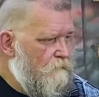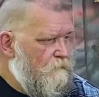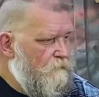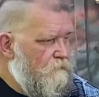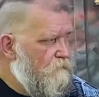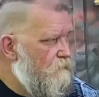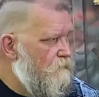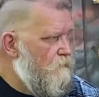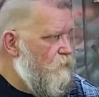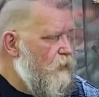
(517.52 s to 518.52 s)

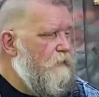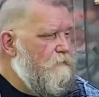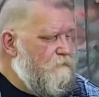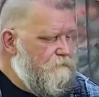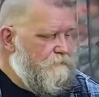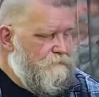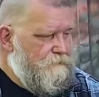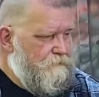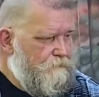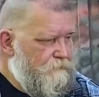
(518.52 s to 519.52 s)

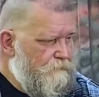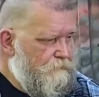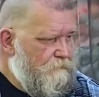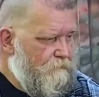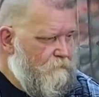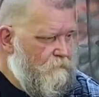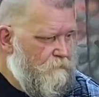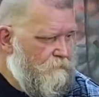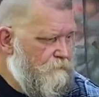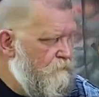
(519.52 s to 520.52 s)

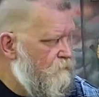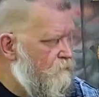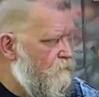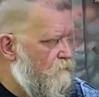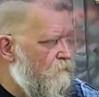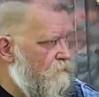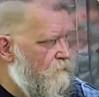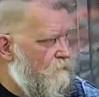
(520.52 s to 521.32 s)
The person shown says nothing.